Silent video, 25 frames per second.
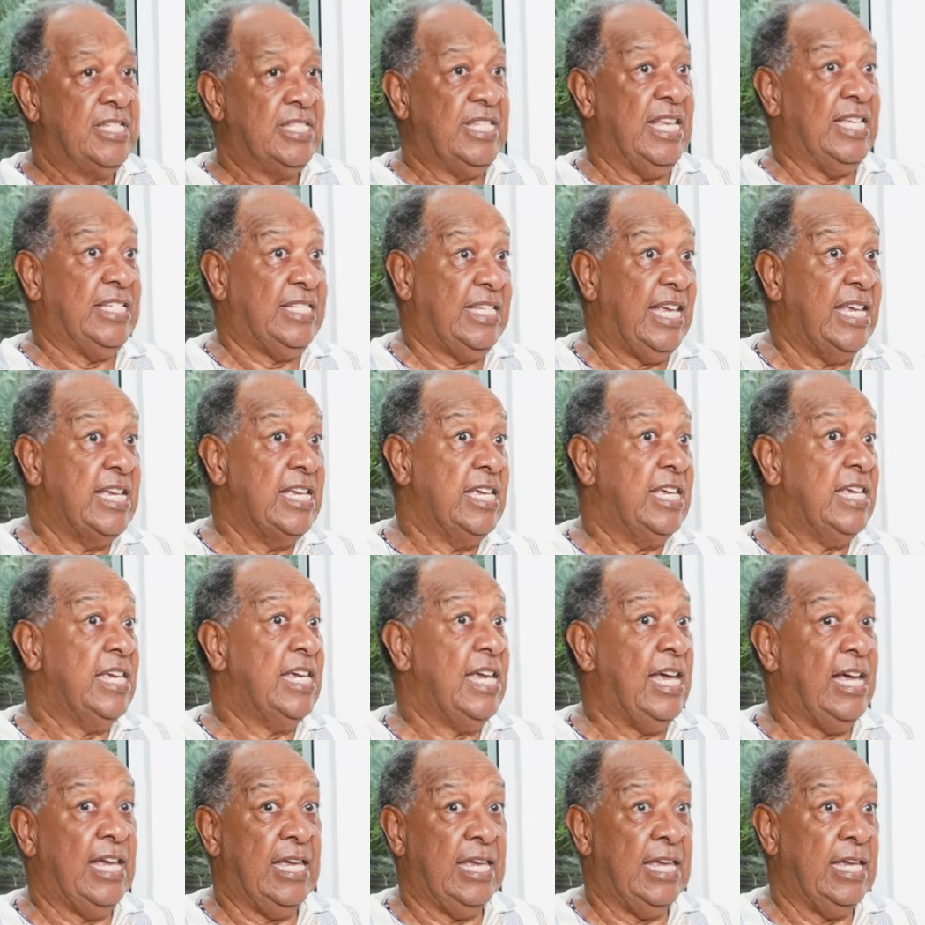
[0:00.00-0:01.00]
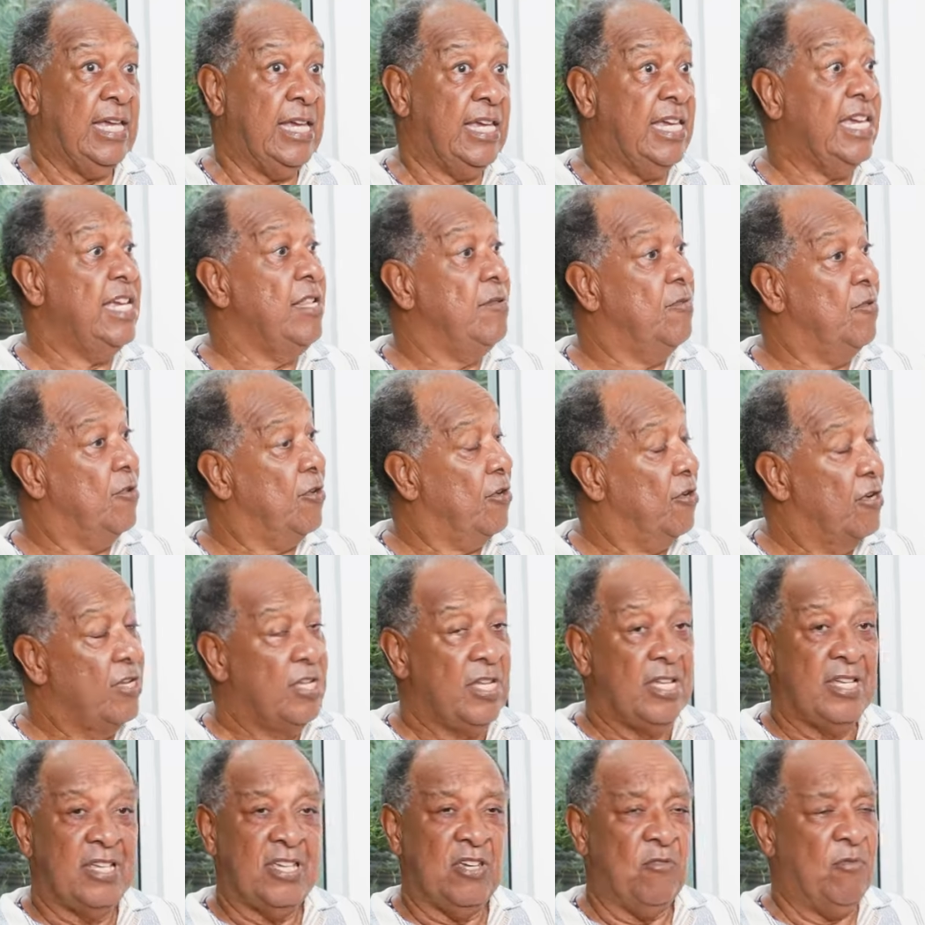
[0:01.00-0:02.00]
The same here in Hillbrow.
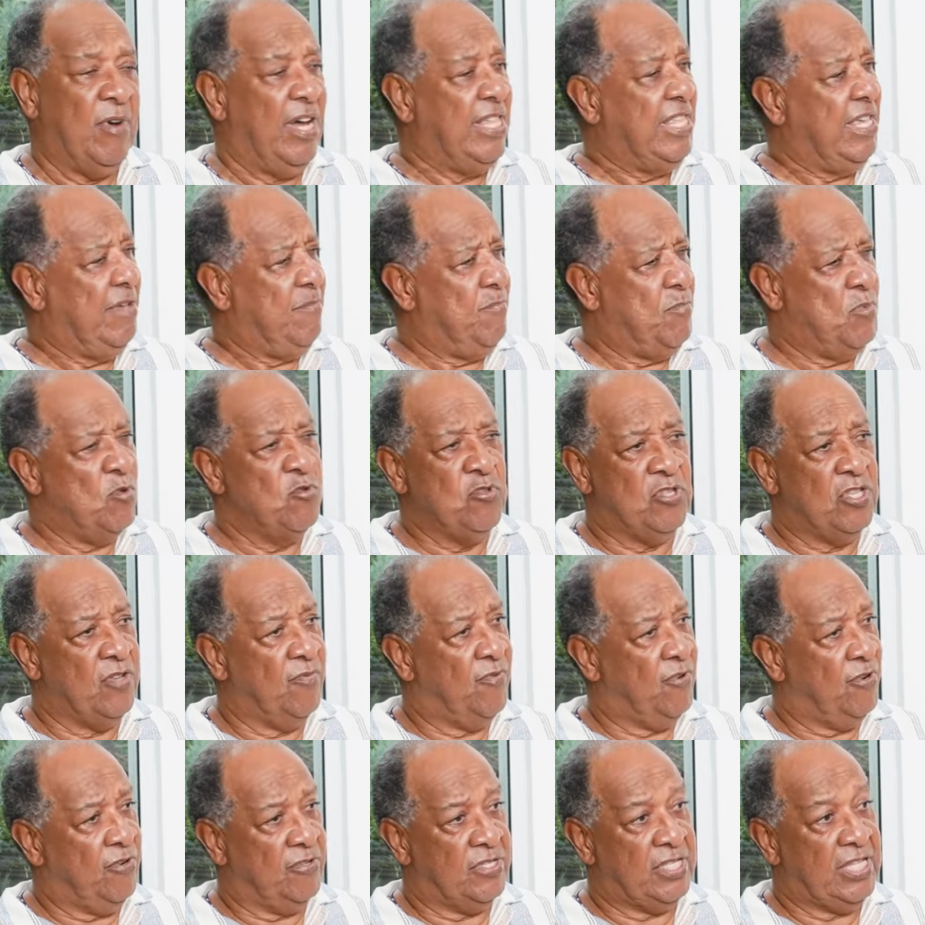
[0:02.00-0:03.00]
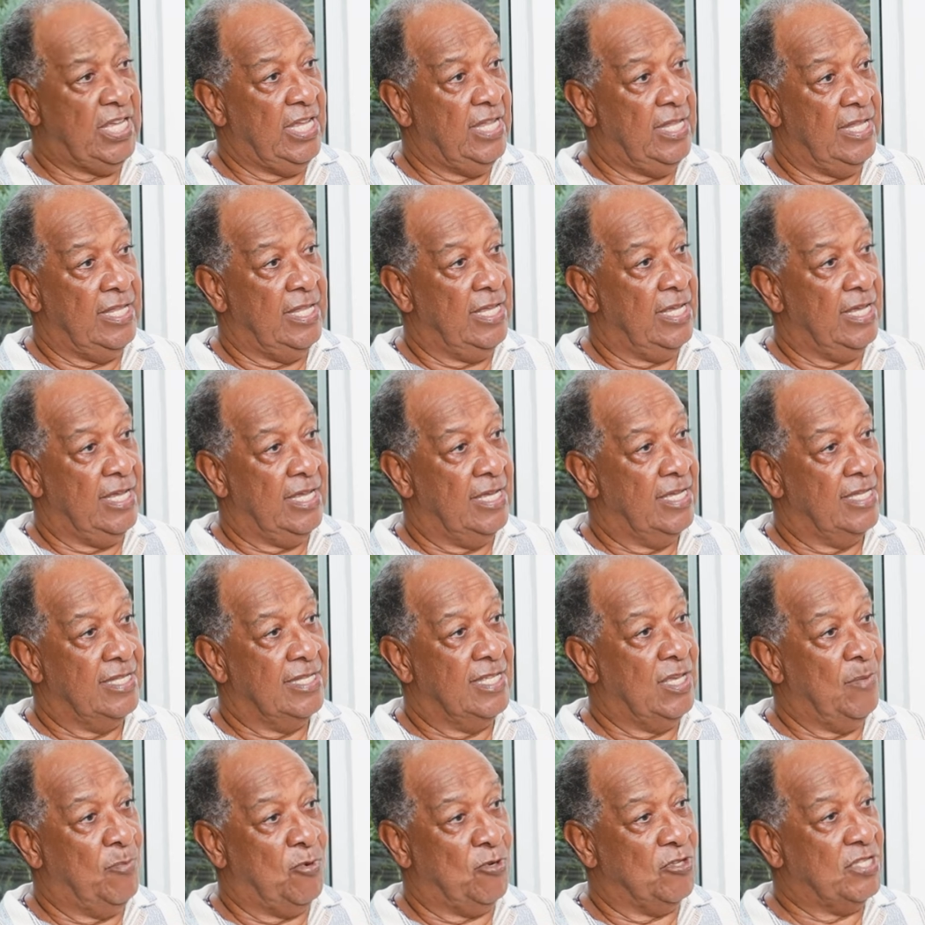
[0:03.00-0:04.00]
It was a beautiful hotel, the,
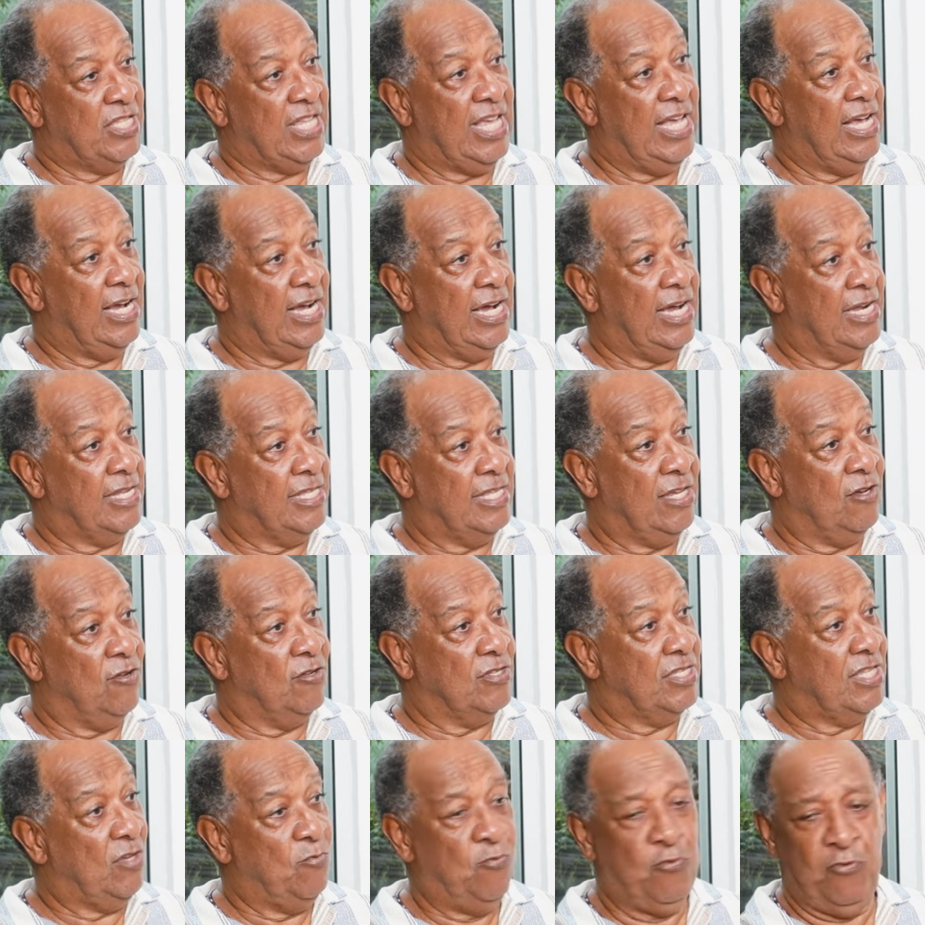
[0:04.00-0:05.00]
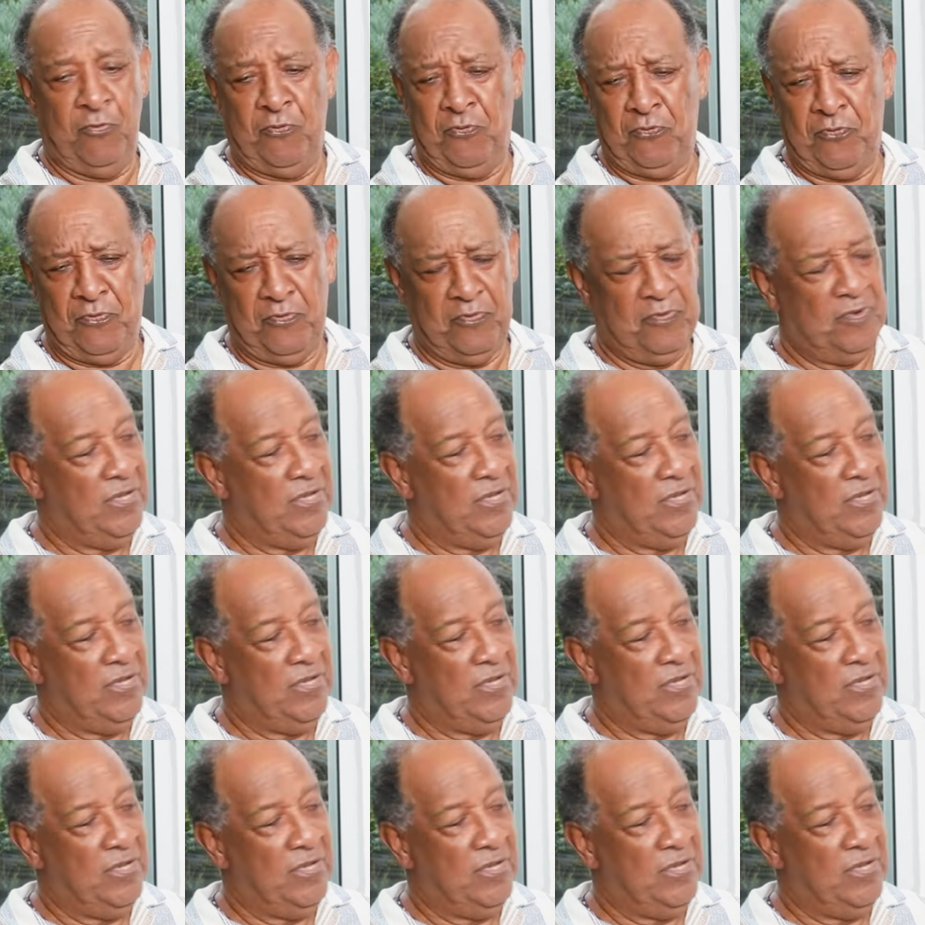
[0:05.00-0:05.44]
the Protea Garden Hotel. Oof.